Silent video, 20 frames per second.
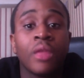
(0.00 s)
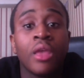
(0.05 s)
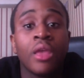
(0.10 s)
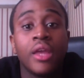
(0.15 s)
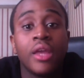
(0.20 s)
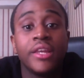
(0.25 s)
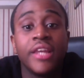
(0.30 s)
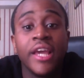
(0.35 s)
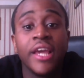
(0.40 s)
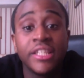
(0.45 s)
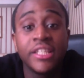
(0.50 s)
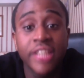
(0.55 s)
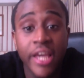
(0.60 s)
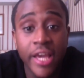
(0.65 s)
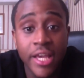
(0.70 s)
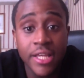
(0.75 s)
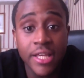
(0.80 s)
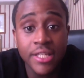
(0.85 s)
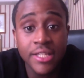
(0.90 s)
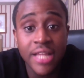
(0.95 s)

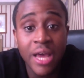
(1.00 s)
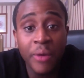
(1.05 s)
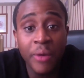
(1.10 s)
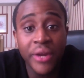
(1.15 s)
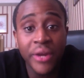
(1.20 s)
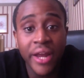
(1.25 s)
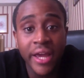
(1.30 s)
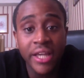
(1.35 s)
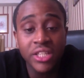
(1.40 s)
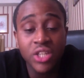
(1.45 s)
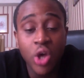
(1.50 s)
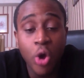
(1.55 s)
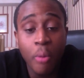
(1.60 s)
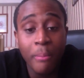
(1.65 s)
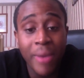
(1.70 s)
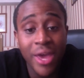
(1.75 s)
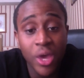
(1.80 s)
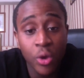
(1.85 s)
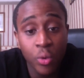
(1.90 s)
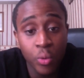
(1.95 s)
DJs nowadays are
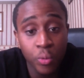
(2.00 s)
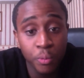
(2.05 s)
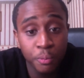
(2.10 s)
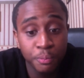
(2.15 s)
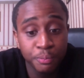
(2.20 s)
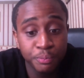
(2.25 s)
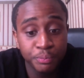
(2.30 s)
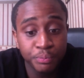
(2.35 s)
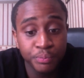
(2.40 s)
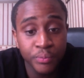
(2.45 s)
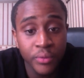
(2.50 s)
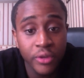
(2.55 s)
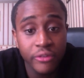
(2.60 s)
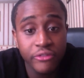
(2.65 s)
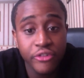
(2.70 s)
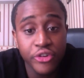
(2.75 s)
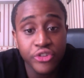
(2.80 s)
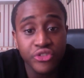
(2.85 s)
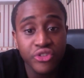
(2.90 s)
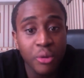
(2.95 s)
male.
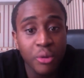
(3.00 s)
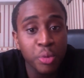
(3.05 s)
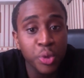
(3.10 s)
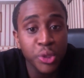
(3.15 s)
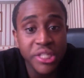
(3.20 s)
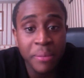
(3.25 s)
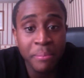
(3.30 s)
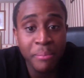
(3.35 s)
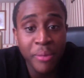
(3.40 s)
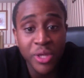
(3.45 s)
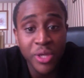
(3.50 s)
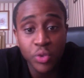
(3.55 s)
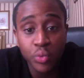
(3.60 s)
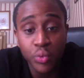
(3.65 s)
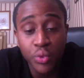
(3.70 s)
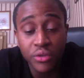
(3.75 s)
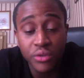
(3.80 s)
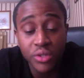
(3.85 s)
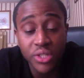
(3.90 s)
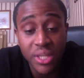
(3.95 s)
For example, Tim
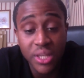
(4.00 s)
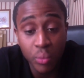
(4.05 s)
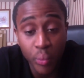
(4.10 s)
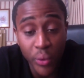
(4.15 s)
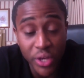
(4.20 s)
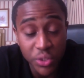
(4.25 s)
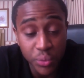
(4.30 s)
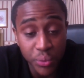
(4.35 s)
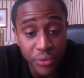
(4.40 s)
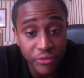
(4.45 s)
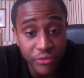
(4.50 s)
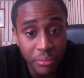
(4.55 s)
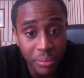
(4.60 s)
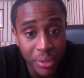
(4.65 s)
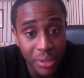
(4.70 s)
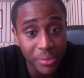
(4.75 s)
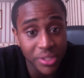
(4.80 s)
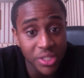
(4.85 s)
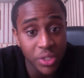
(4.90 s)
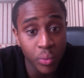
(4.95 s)
Westwood for
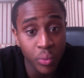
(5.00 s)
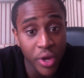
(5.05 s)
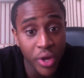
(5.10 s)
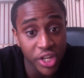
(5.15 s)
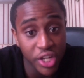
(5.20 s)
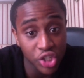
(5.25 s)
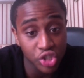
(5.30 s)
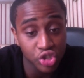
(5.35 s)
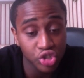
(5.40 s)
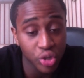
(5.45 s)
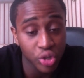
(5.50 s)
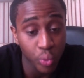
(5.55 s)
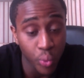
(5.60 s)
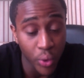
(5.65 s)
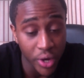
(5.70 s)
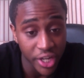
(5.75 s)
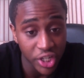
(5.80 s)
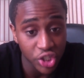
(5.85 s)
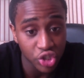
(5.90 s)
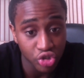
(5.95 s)
BBC
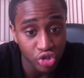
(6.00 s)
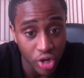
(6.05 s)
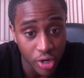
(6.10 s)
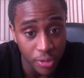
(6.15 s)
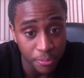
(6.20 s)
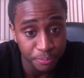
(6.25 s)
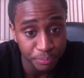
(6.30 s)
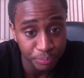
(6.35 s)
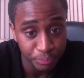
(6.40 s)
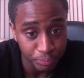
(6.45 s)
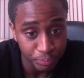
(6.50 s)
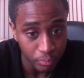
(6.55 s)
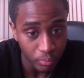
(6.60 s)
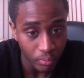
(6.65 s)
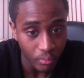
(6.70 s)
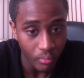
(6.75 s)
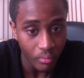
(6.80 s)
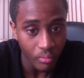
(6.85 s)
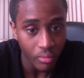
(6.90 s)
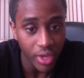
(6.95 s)
One Extra
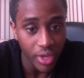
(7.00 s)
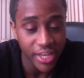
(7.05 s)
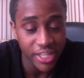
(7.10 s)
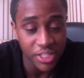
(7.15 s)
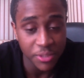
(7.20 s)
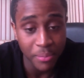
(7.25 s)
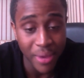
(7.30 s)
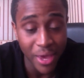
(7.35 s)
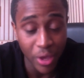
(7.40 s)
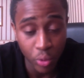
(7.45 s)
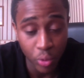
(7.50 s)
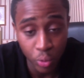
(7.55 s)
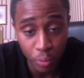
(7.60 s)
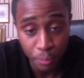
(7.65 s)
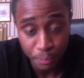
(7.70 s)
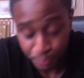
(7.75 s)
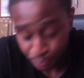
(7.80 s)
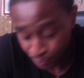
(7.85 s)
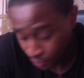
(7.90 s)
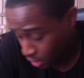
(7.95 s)
is male,
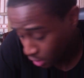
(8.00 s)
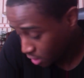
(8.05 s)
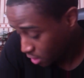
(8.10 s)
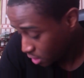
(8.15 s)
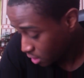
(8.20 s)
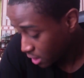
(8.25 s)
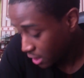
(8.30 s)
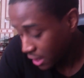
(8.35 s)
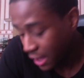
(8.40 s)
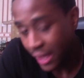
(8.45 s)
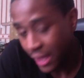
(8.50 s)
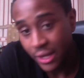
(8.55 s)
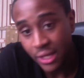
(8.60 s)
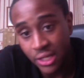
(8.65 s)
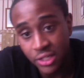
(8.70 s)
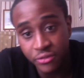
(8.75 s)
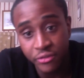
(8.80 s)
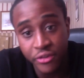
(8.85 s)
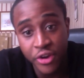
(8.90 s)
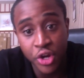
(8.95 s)
and
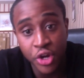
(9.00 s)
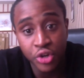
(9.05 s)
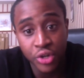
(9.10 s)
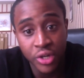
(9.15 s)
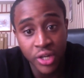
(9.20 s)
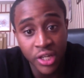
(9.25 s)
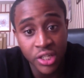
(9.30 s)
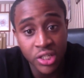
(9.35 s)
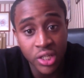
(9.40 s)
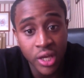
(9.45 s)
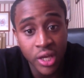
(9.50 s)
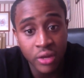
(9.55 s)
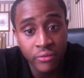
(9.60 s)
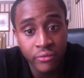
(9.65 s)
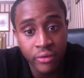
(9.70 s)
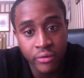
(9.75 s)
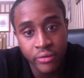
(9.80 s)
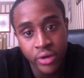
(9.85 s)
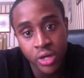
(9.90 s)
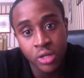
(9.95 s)
he's a very good DJ and a
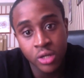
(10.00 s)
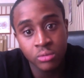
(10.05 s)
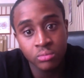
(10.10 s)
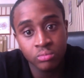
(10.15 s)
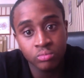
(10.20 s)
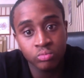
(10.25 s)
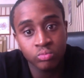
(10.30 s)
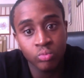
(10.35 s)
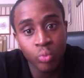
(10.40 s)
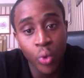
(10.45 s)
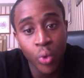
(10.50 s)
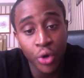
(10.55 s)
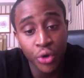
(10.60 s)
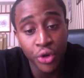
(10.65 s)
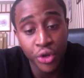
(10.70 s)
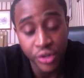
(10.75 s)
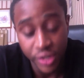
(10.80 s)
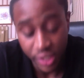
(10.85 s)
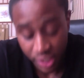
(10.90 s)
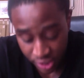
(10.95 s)
very
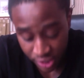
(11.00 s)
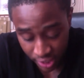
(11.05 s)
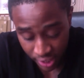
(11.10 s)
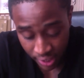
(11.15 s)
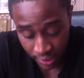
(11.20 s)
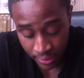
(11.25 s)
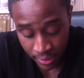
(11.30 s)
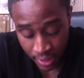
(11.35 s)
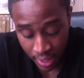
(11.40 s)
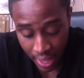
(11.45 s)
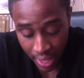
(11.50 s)
well-known DJ.